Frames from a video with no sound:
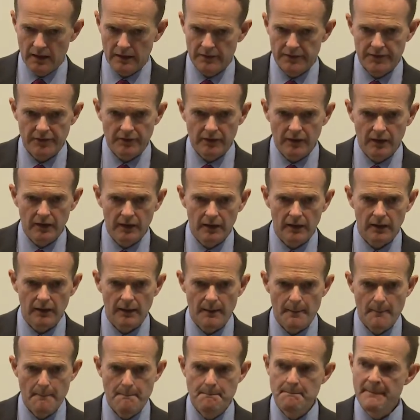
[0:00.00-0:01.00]
There are
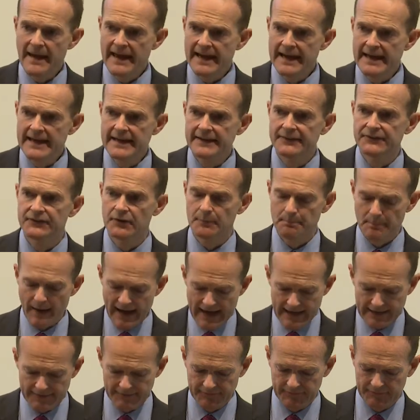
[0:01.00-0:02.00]
many
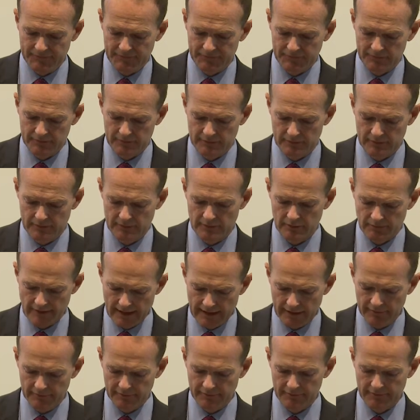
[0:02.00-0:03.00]
debates
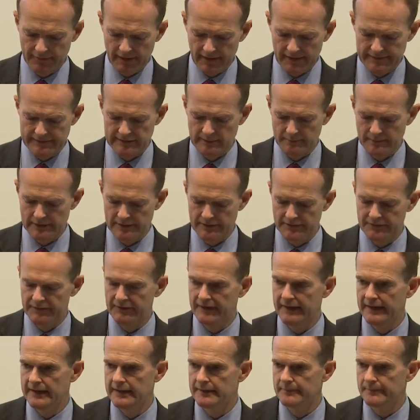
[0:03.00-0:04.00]
around
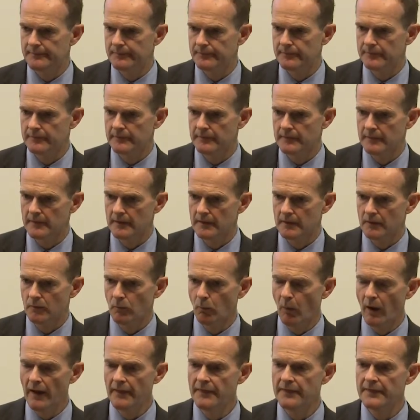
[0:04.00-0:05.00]
IWT.
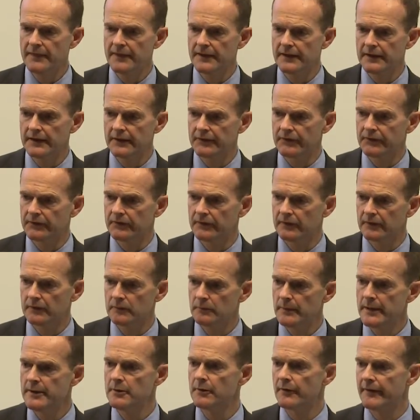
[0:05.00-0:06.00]
One that
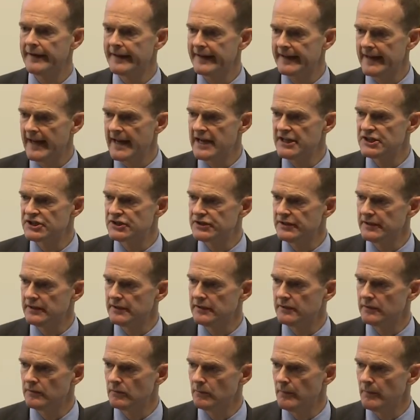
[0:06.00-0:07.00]
we were engaged in